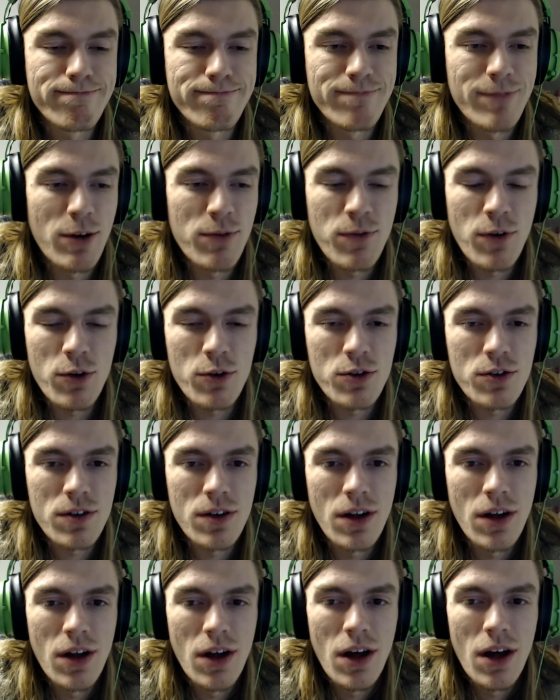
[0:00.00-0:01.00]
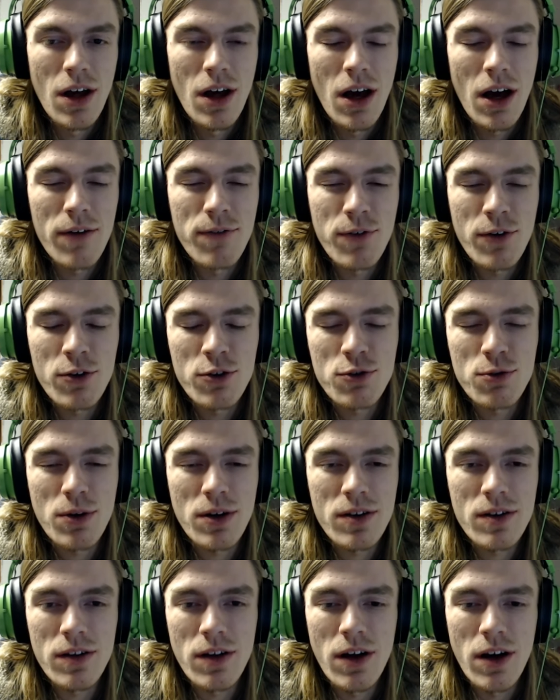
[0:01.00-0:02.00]
a first
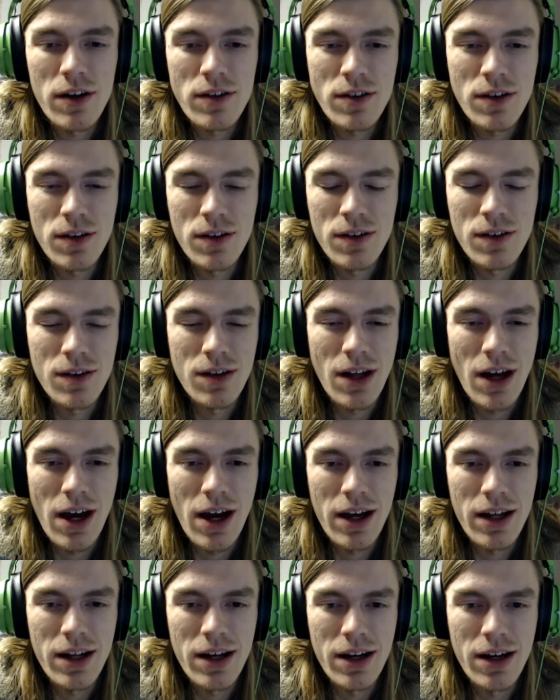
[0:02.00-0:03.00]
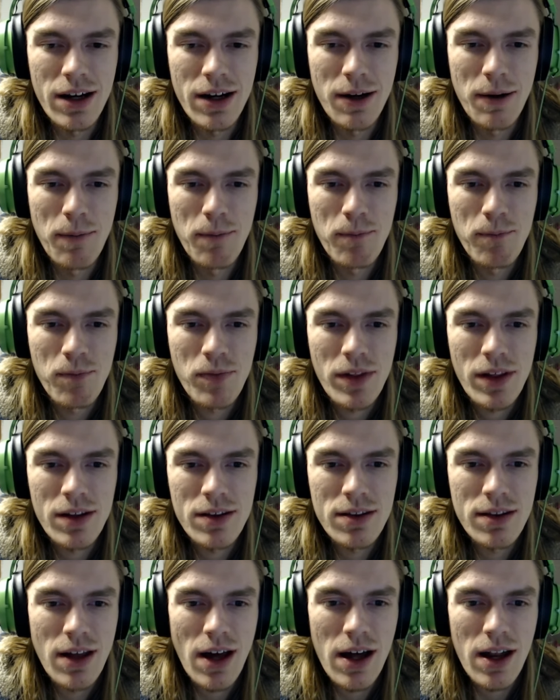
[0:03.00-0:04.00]
race loss is not
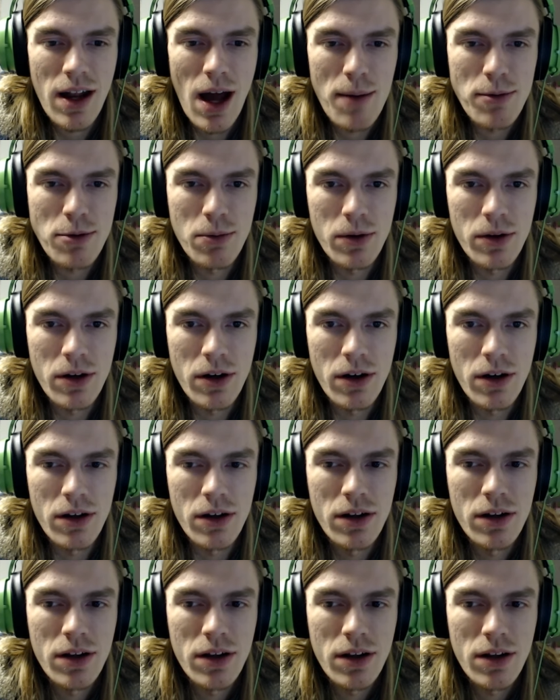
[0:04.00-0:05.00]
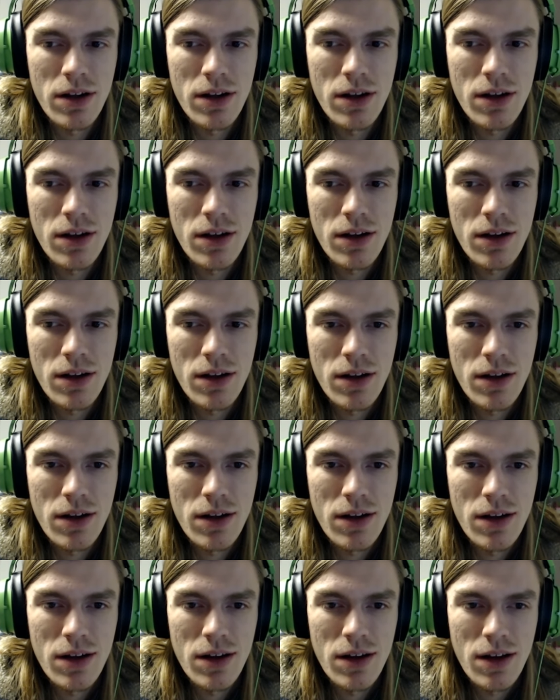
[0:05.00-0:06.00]
optimal at all.
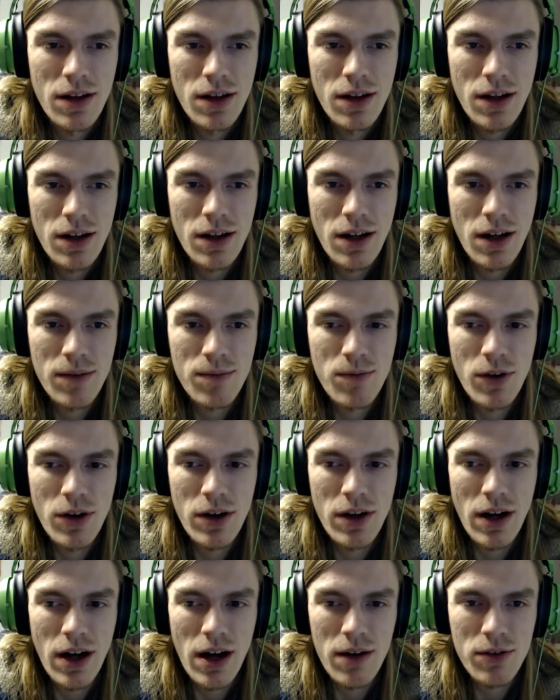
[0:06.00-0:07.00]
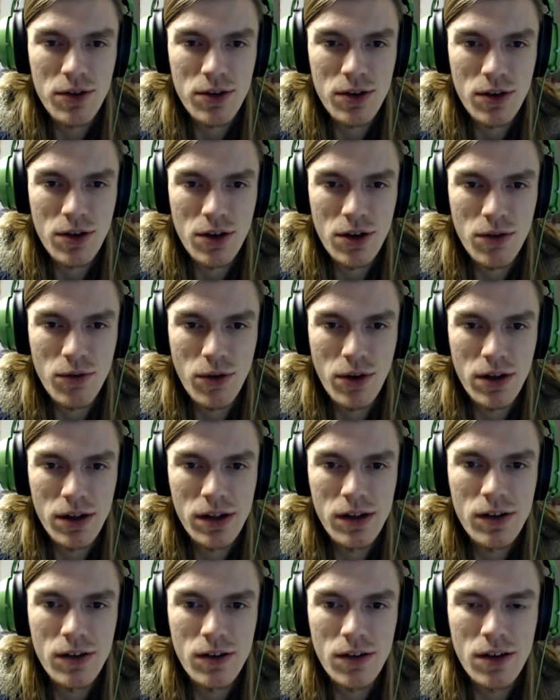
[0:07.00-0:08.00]
And I very obviously could have won
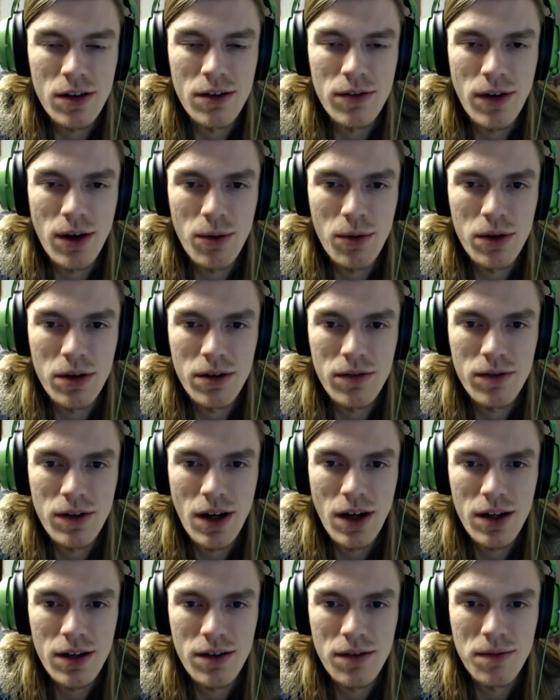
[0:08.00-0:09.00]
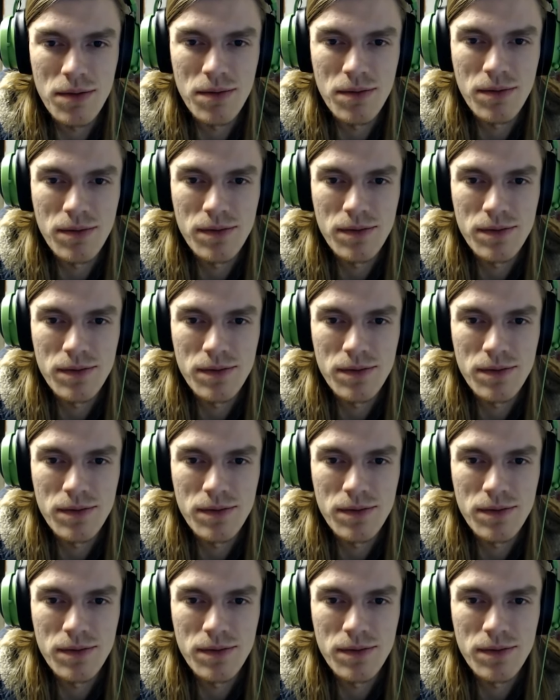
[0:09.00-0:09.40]
easily if I wouldn't have gotten